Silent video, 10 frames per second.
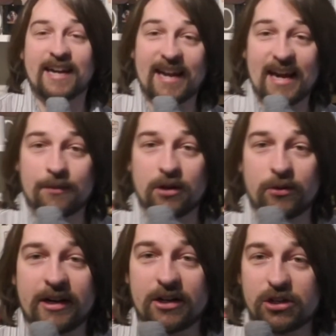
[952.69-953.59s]

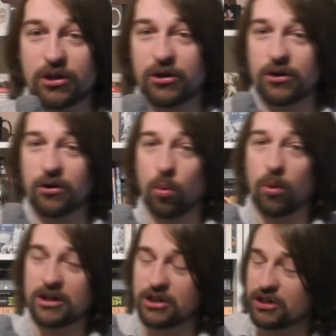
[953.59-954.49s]
Diablerie too,
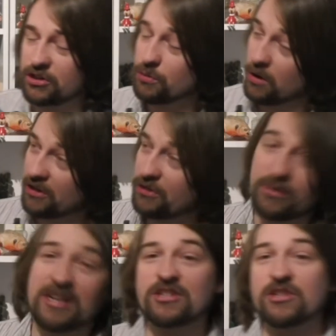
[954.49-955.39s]
which is one of the
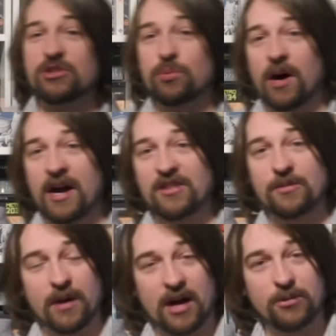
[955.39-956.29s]
reasons why
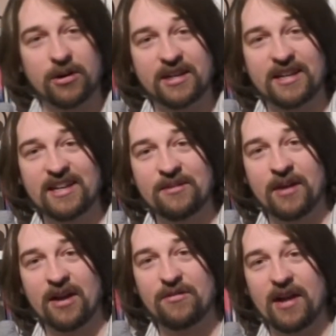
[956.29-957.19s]
the Banu Hakim
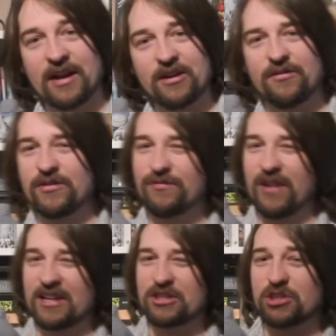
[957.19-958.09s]
have had a
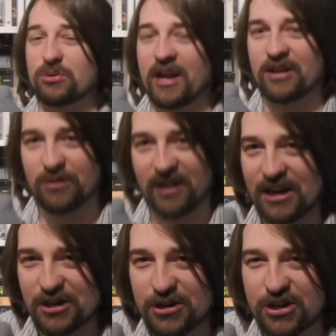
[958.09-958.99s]
fairly strained
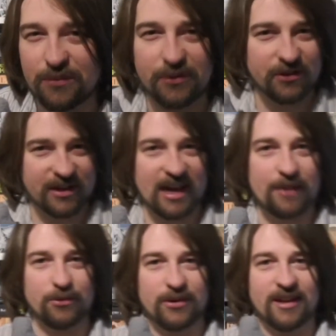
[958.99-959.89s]
relationship with the
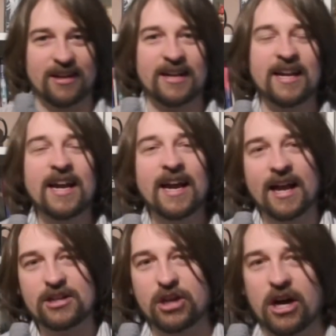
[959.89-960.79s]
Camarilla at